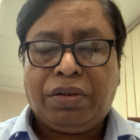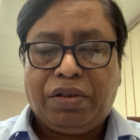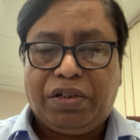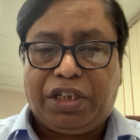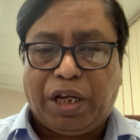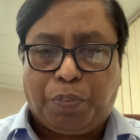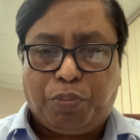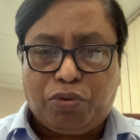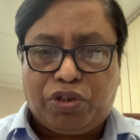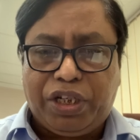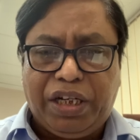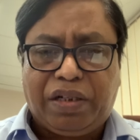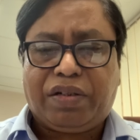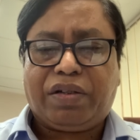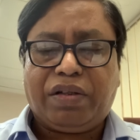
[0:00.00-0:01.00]

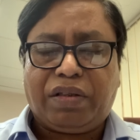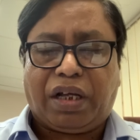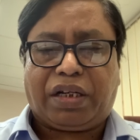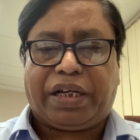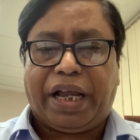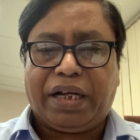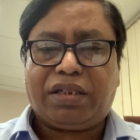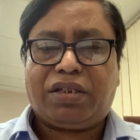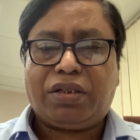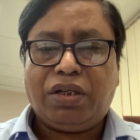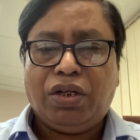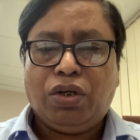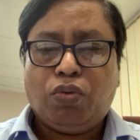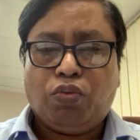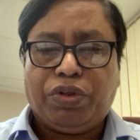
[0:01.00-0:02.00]
deposit the tax
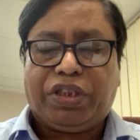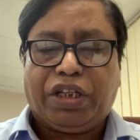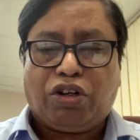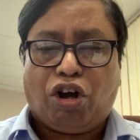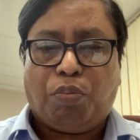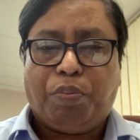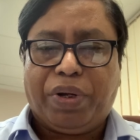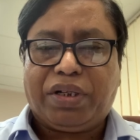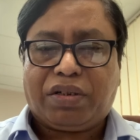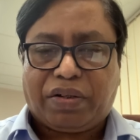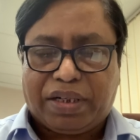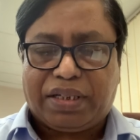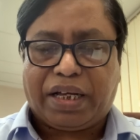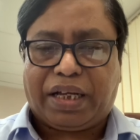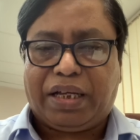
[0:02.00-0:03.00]
with the government
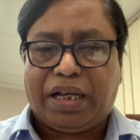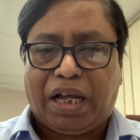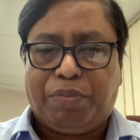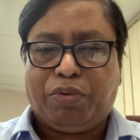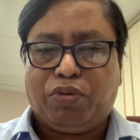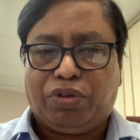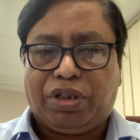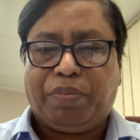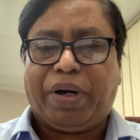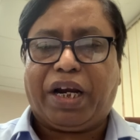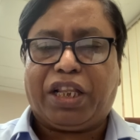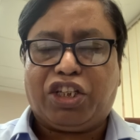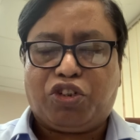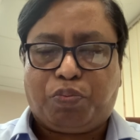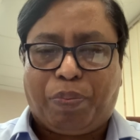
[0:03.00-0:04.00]
treasury, I mean with the
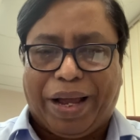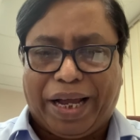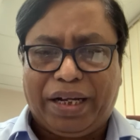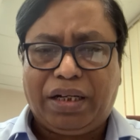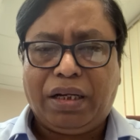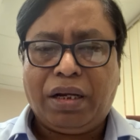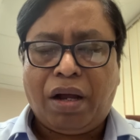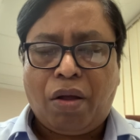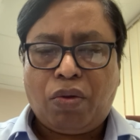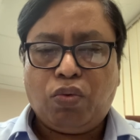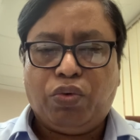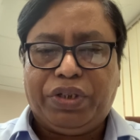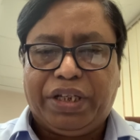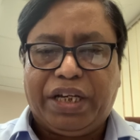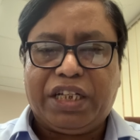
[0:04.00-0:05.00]
Bangladesh Bank,
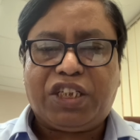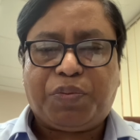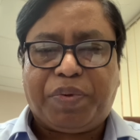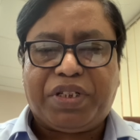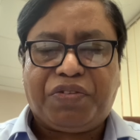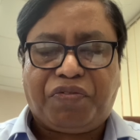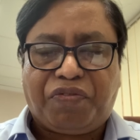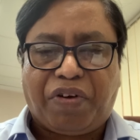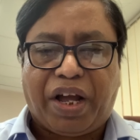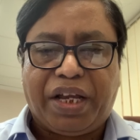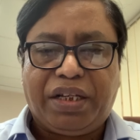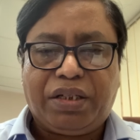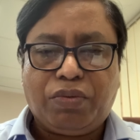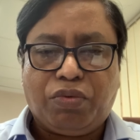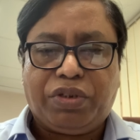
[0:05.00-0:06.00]
within a
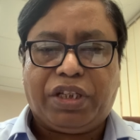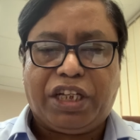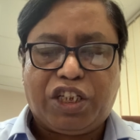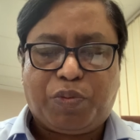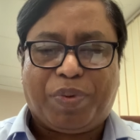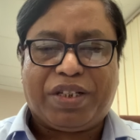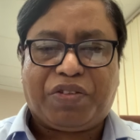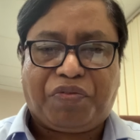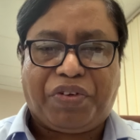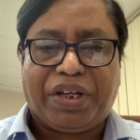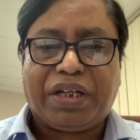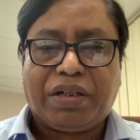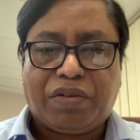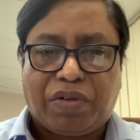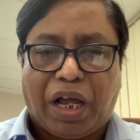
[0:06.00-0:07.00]
specific
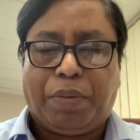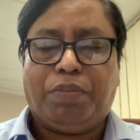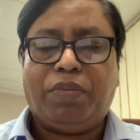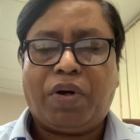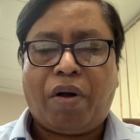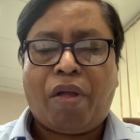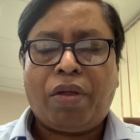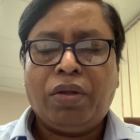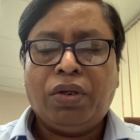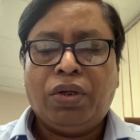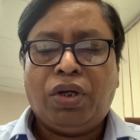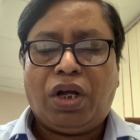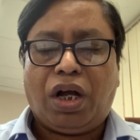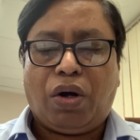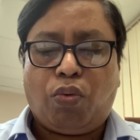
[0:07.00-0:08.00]
time.
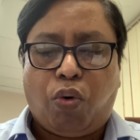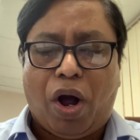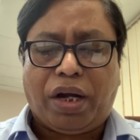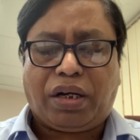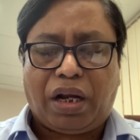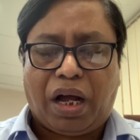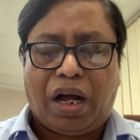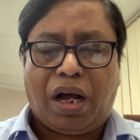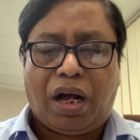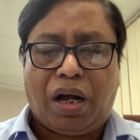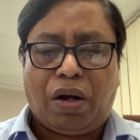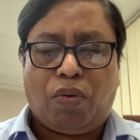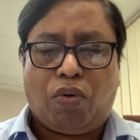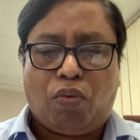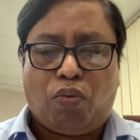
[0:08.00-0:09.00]
What
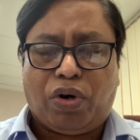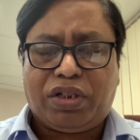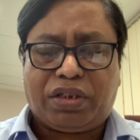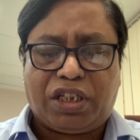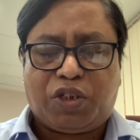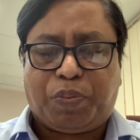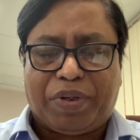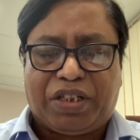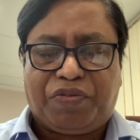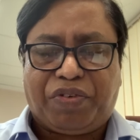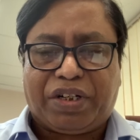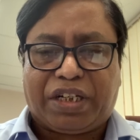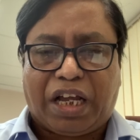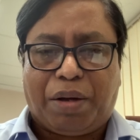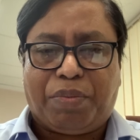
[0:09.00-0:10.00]
is the
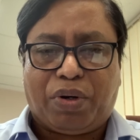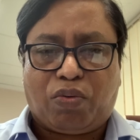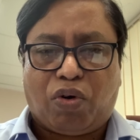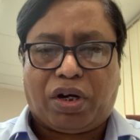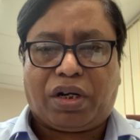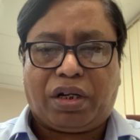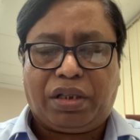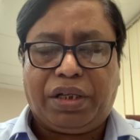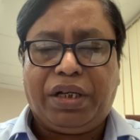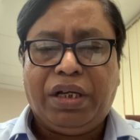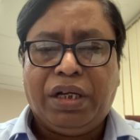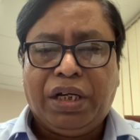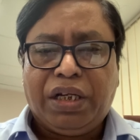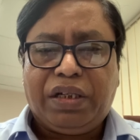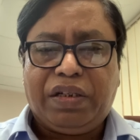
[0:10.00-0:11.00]
specific time and what are the
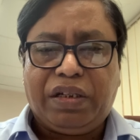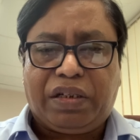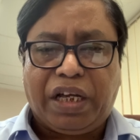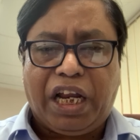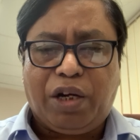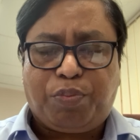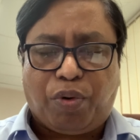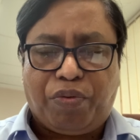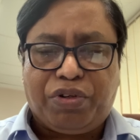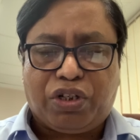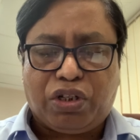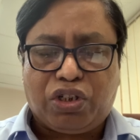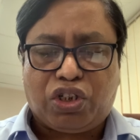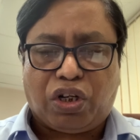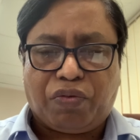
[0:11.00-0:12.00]
detailed
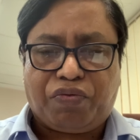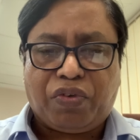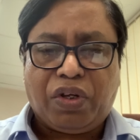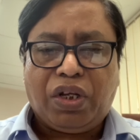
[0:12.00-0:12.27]
provisions of